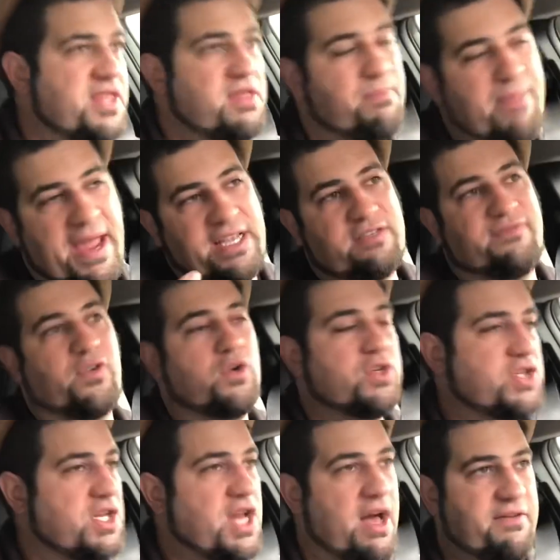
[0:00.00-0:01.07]
the base
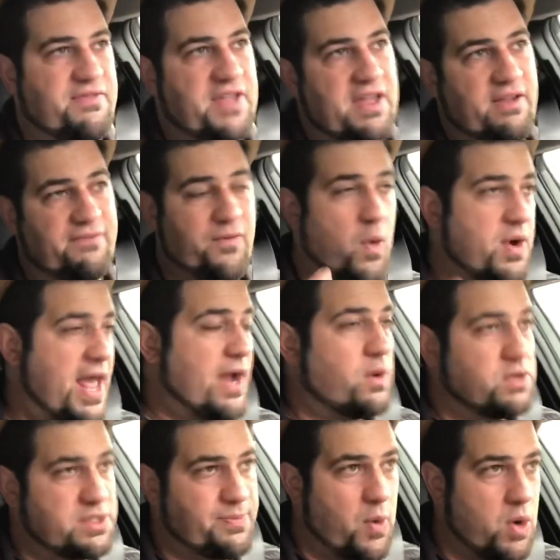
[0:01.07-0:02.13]
version of the Ford
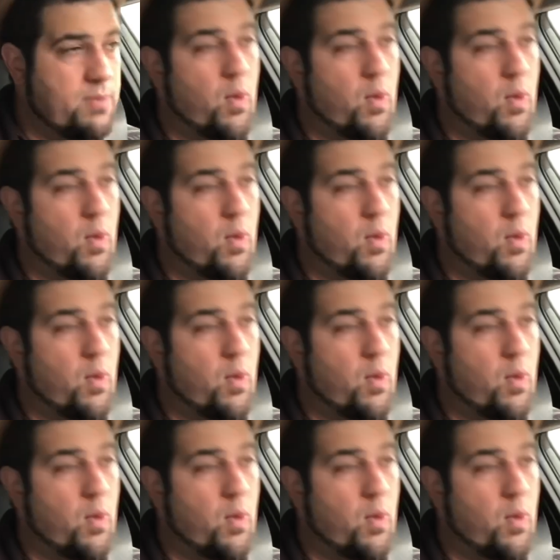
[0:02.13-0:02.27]
EcoSport,